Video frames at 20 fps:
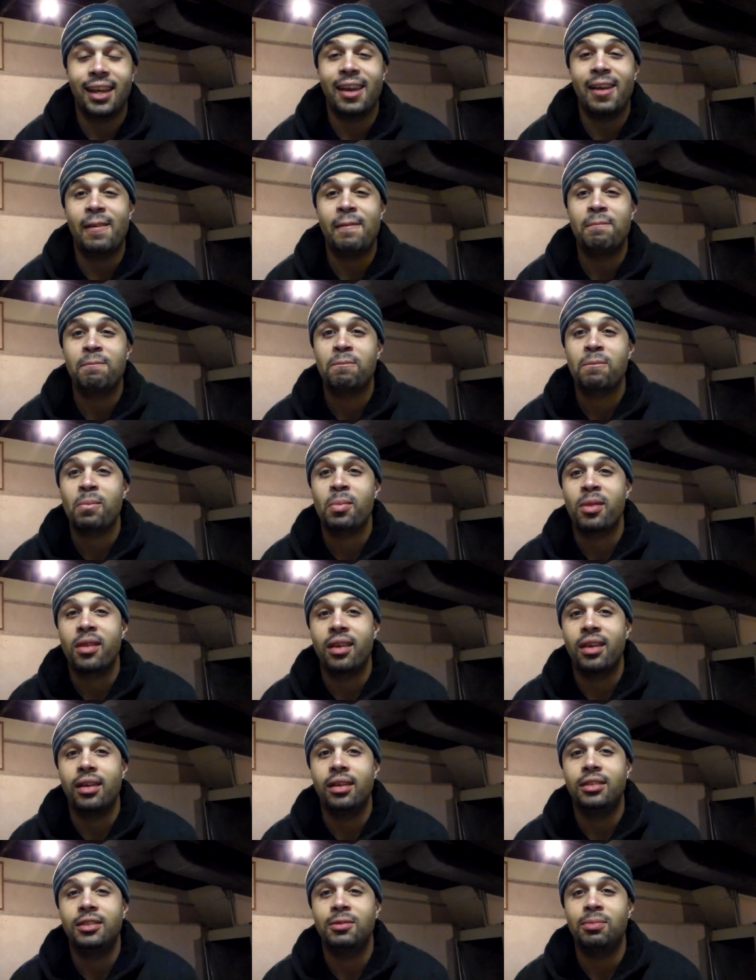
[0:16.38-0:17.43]
Damn,
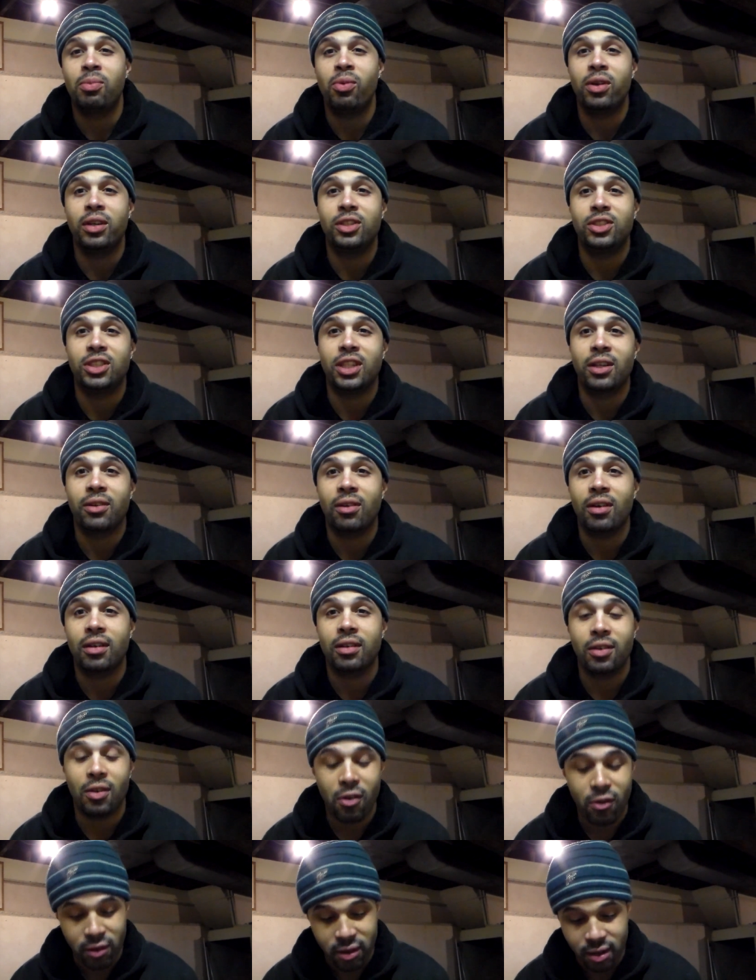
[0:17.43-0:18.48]
it's your boy J Rock
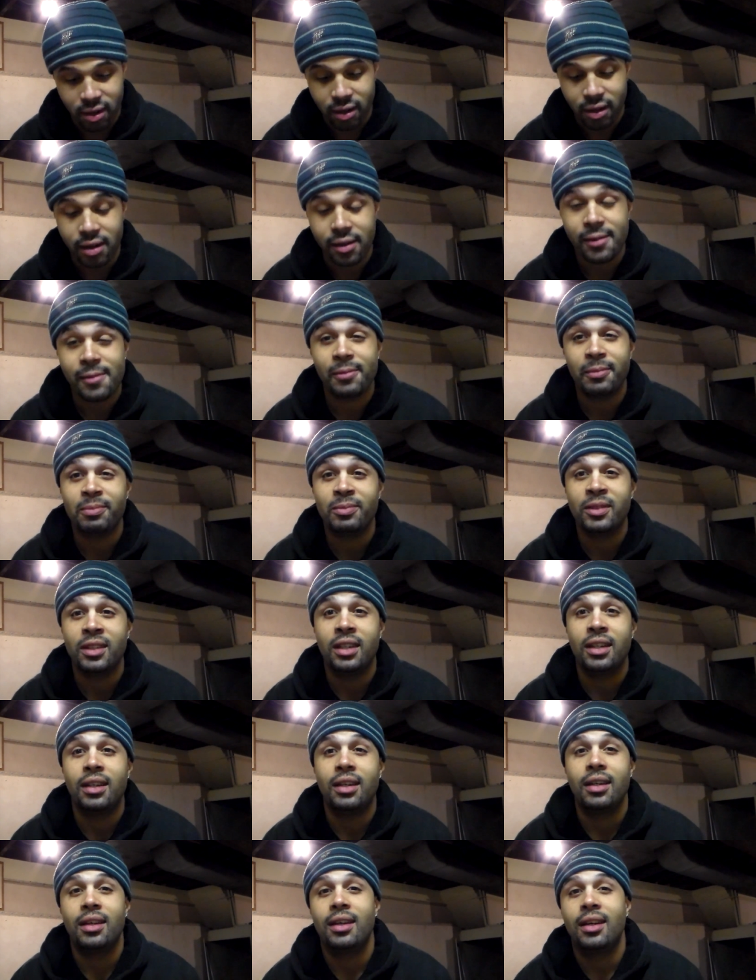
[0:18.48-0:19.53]
over here
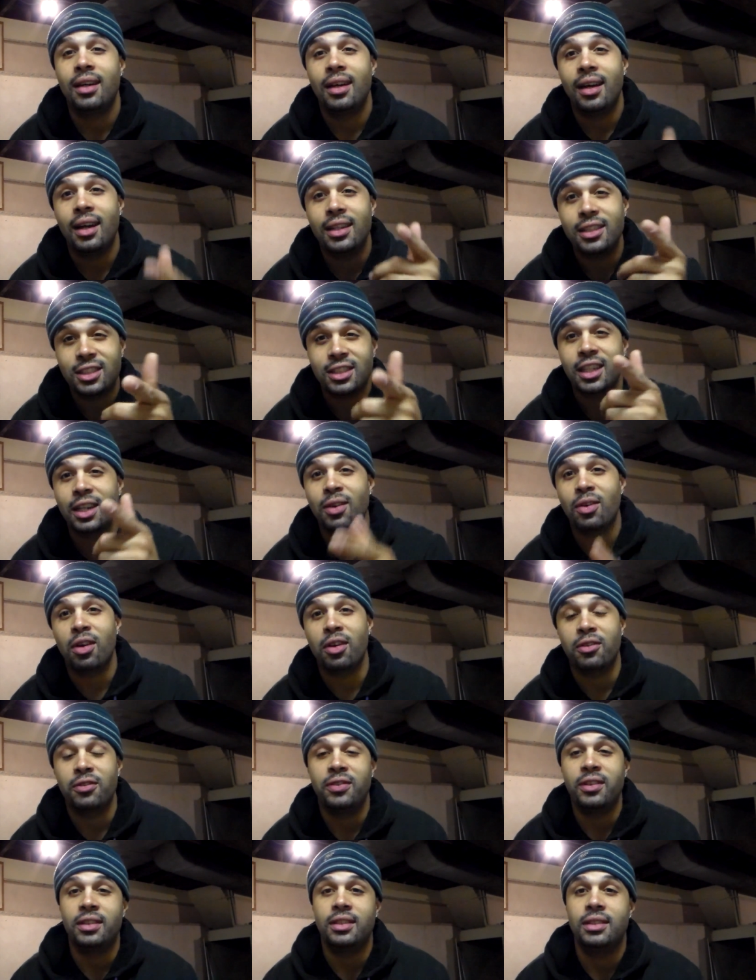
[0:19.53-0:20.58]
at J
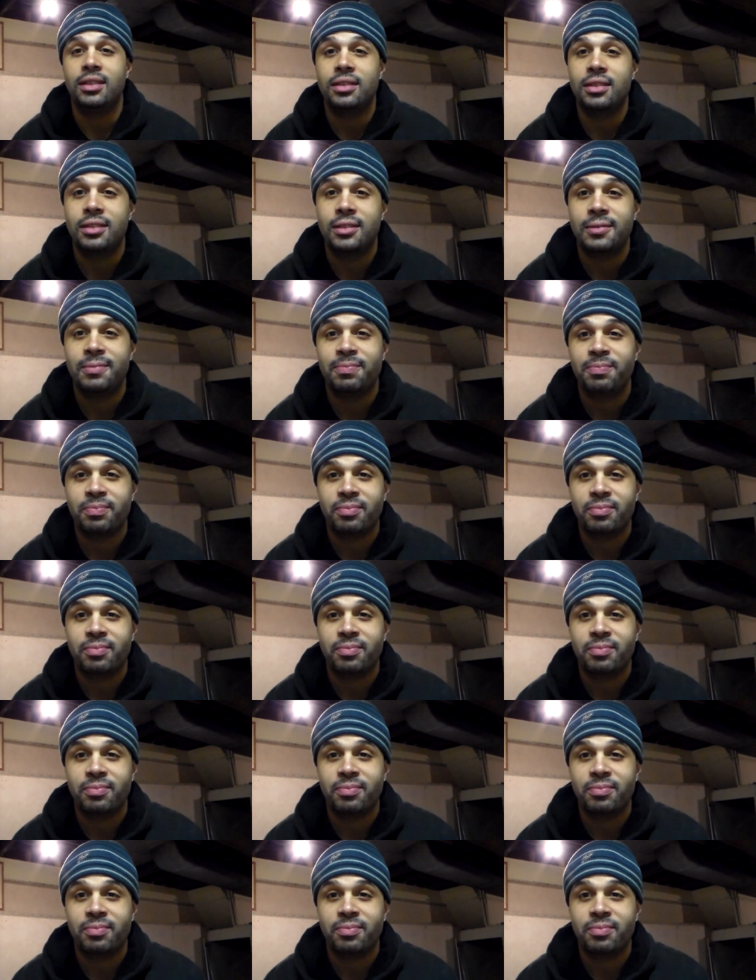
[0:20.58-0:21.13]
Rock Fitness.